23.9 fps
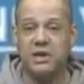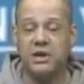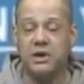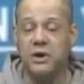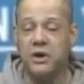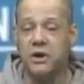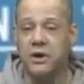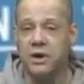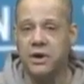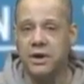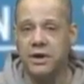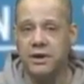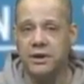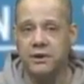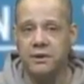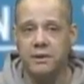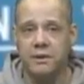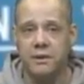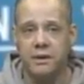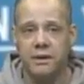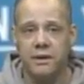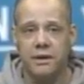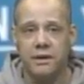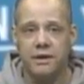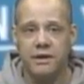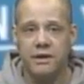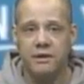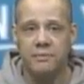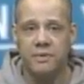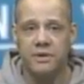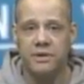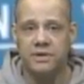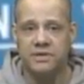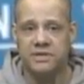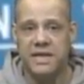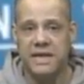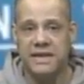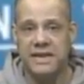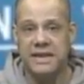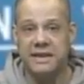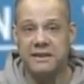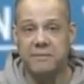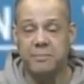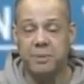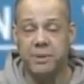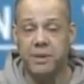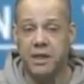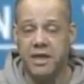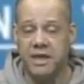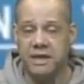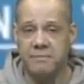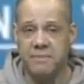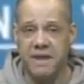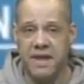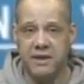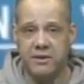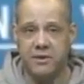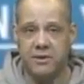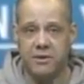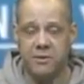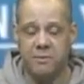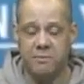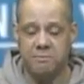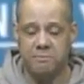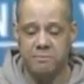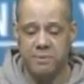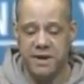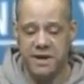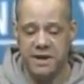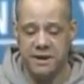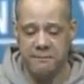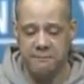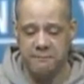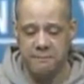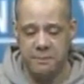could, because they need a playmaker, but